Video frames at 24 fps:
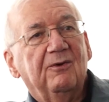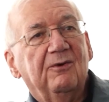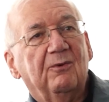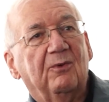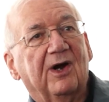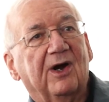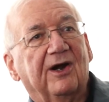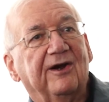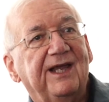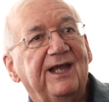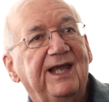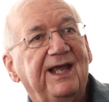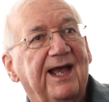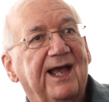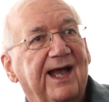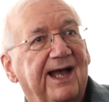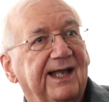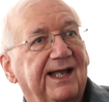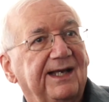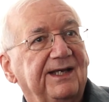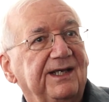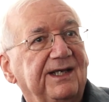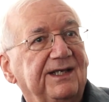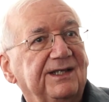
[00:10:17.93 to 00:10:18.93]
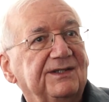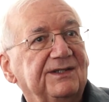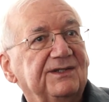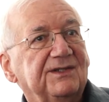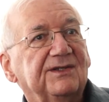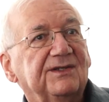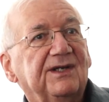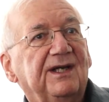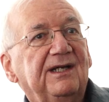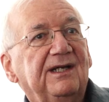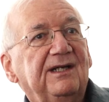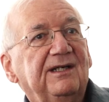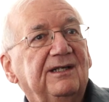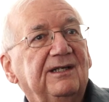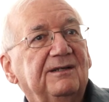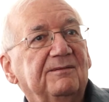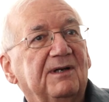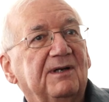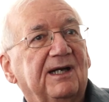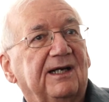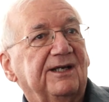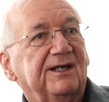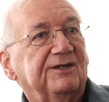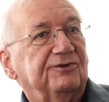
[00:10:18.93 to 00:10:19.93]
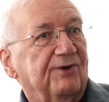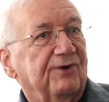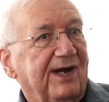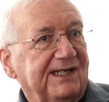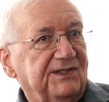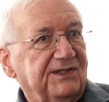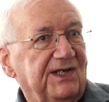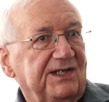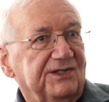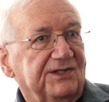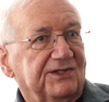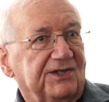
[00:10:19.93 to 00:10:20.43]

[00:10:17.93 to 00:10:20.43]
where he had his dressing